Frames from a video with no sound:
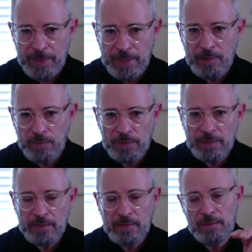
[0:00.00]
it would
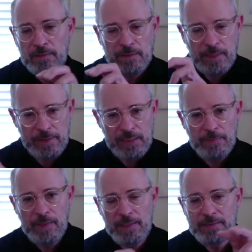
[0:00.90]
hit the, take the
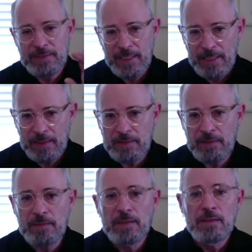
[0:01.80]
antibody and tag
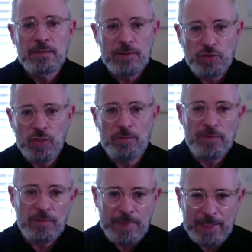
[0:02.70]
the, the germ of
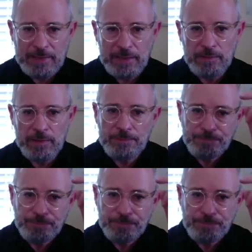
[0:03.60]
the bacteria.